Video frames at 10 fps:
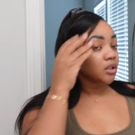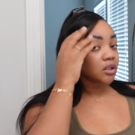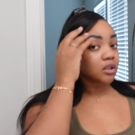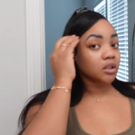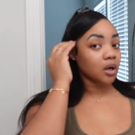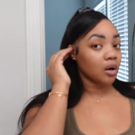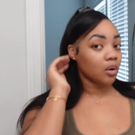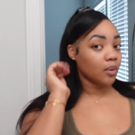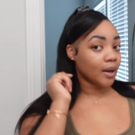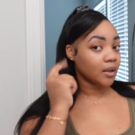
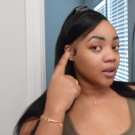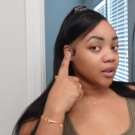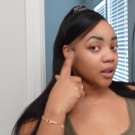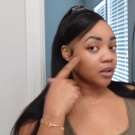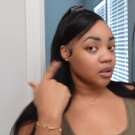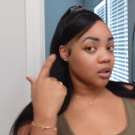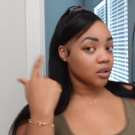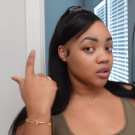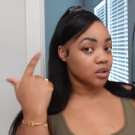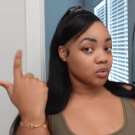So I did like
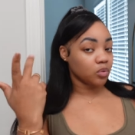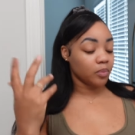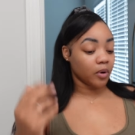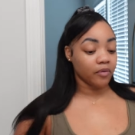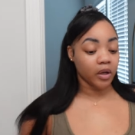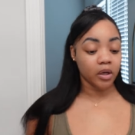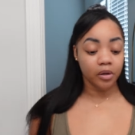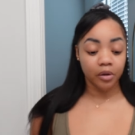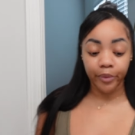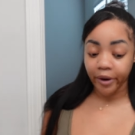the swoop over
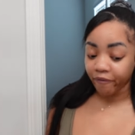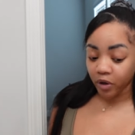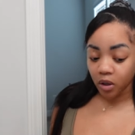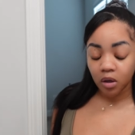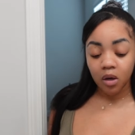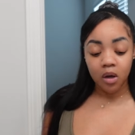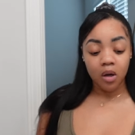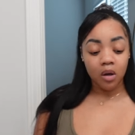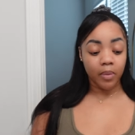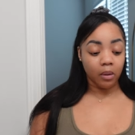here or whatever,
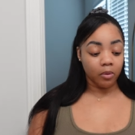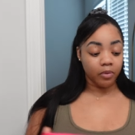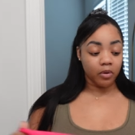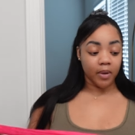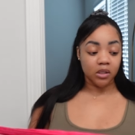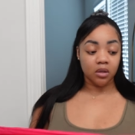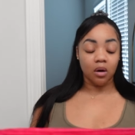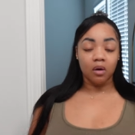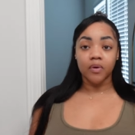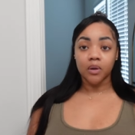but I'm gonna put my
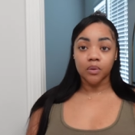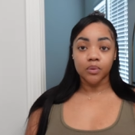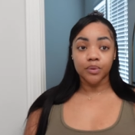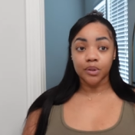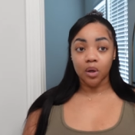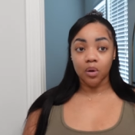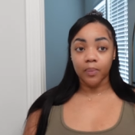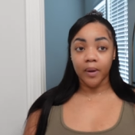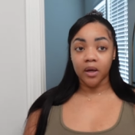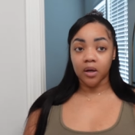scarf on so
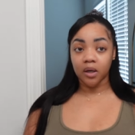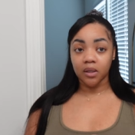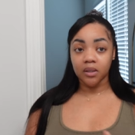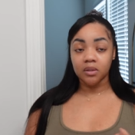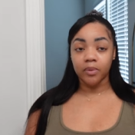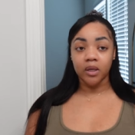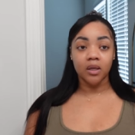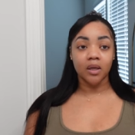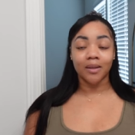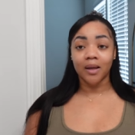my hair could at least
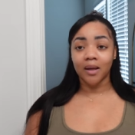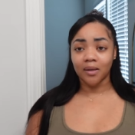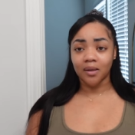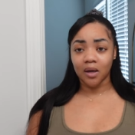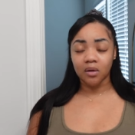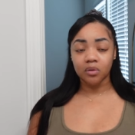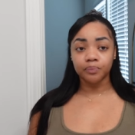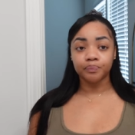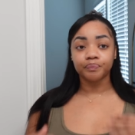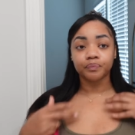be laying
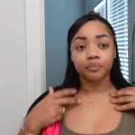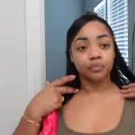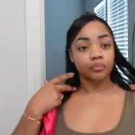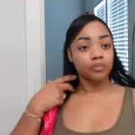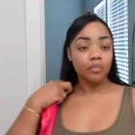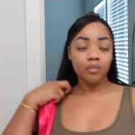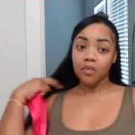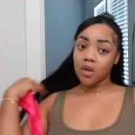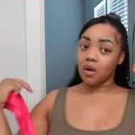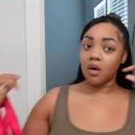down.
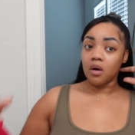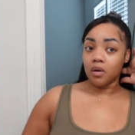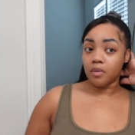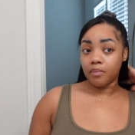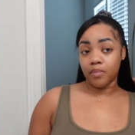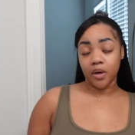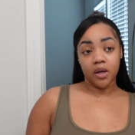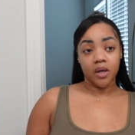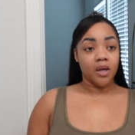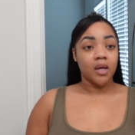Um, but